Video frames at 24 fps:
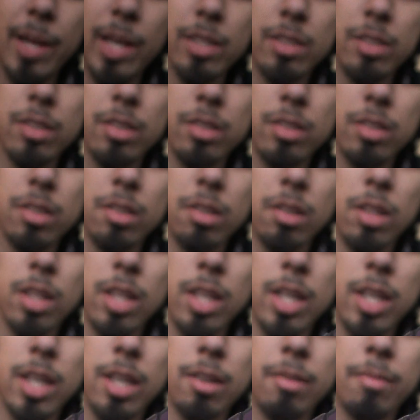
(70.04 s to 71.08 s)
has those
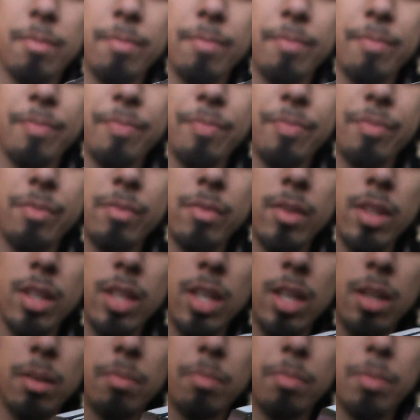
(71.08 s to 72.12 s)
little
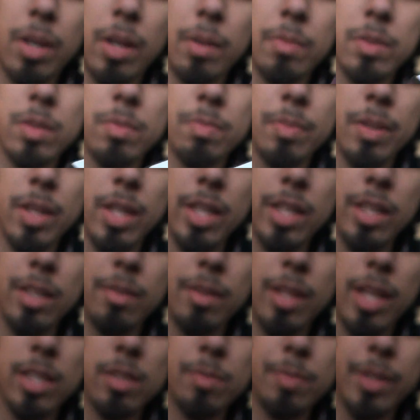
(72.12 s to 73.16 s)
bumps,
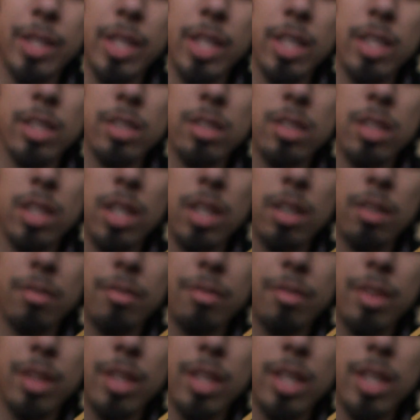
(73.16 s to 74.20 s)
and that's because
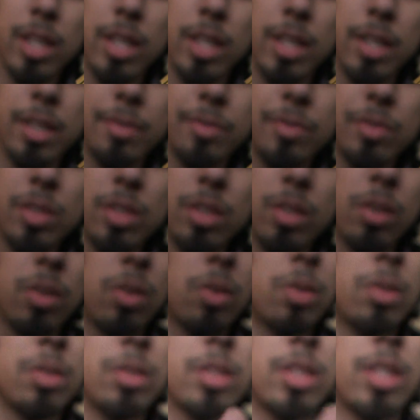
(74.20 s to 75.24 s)
of the two
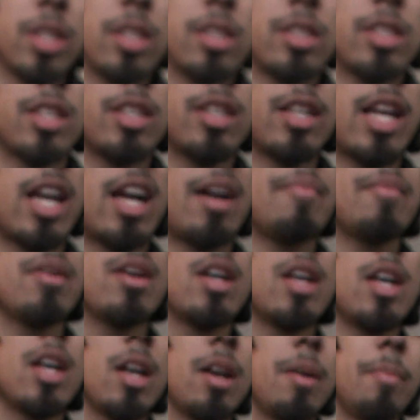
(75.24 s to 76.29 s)
holes in the center cap.
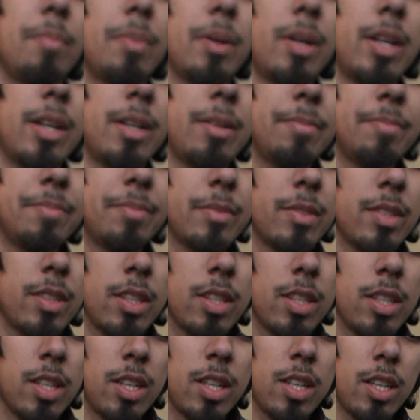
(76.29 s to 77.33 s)
But
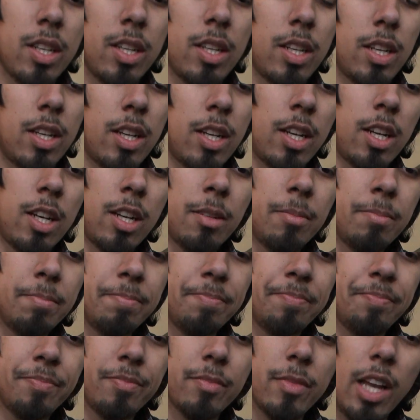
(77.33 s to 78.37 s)

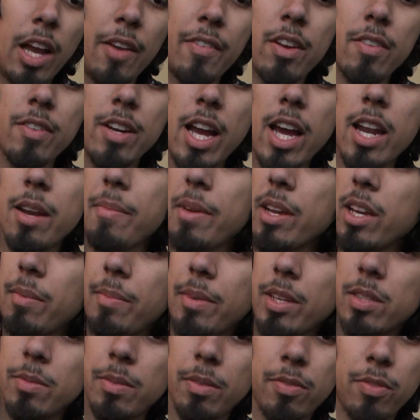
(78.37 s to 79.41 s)
I've never had a
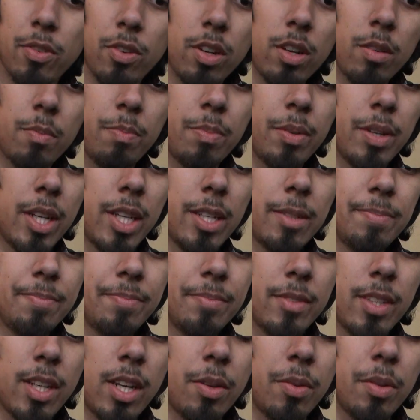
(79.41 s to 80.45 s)
Megaminx before, but
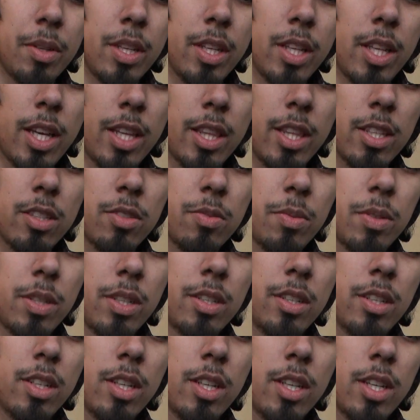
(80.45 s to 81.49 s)
I really like this
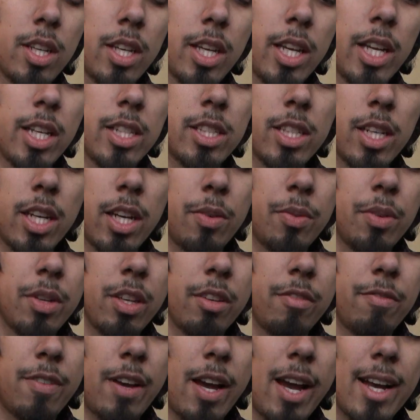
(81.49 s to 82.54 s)
one. It's
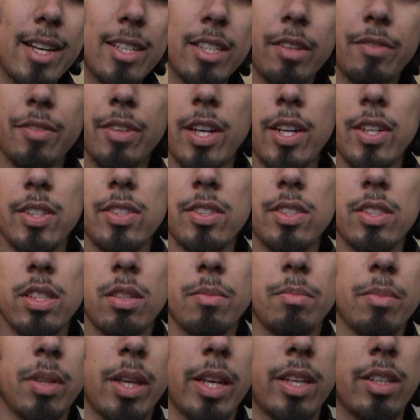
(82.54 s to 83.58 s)
really fast. I've gotten
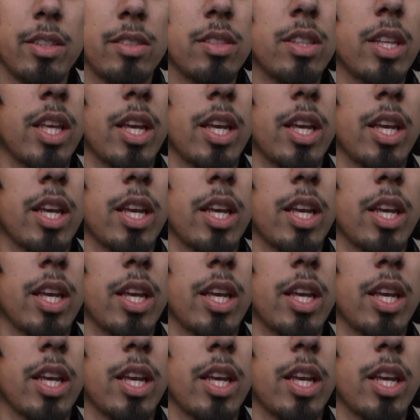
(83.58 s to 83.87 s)
some like